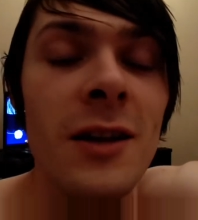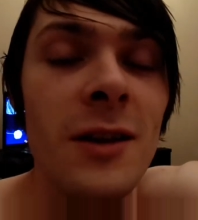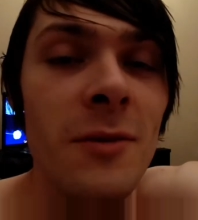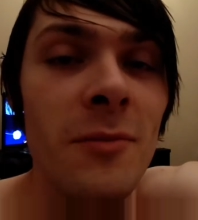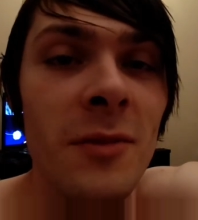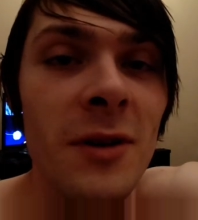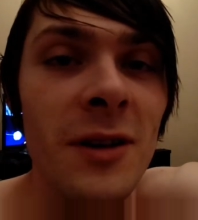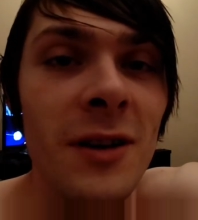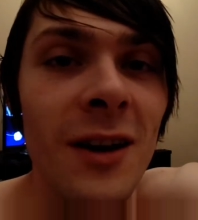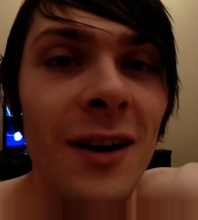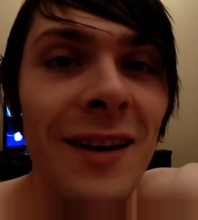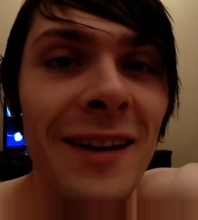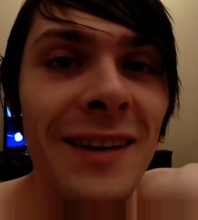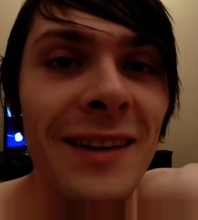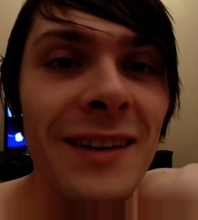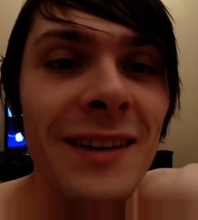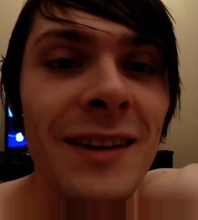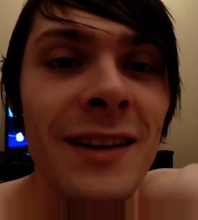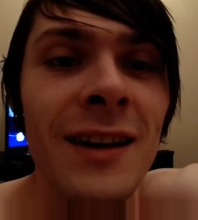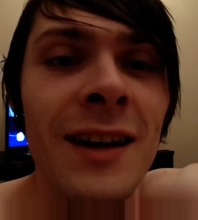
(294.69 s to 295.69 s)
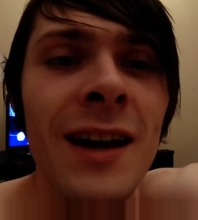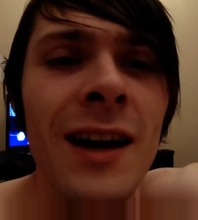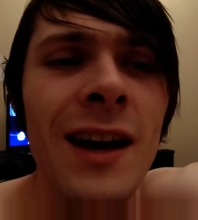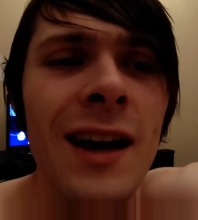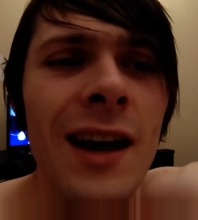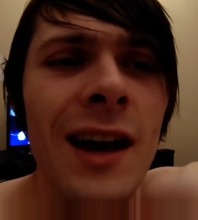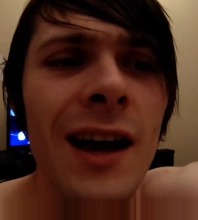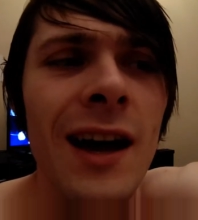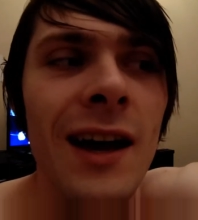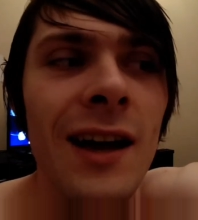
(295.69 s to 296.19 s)
number 9,
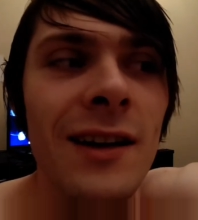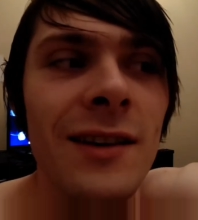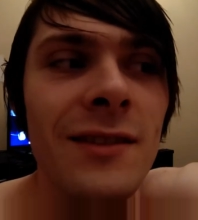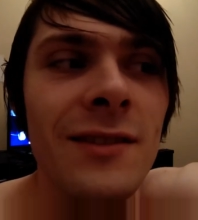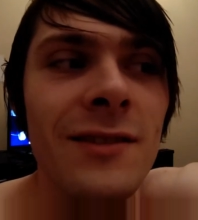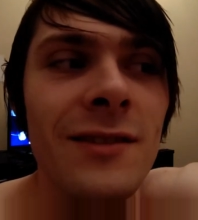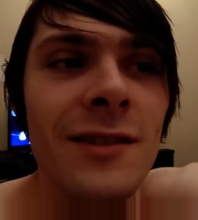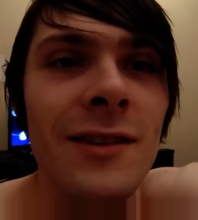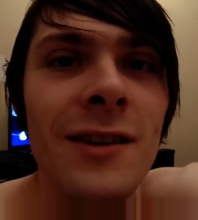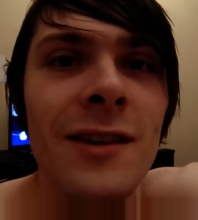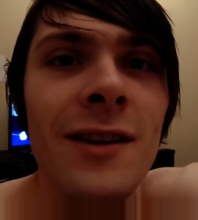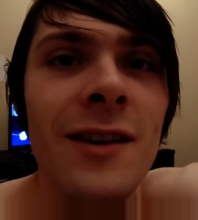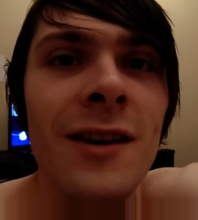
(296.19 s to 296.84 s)
and